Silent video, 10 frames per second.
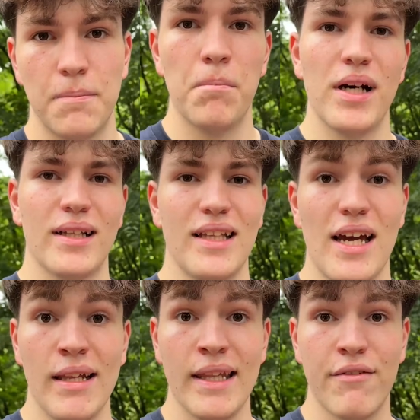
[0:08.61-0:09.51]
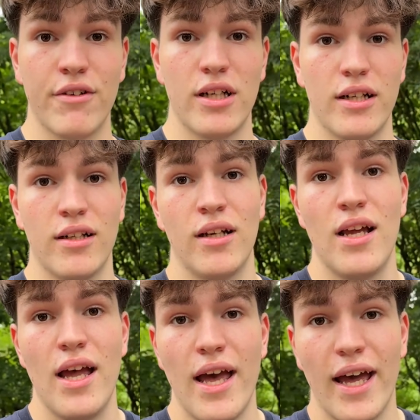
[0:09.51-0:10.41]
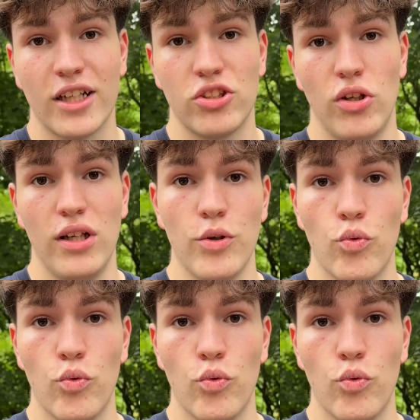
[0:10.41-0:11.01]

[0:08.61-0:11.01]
but I never actually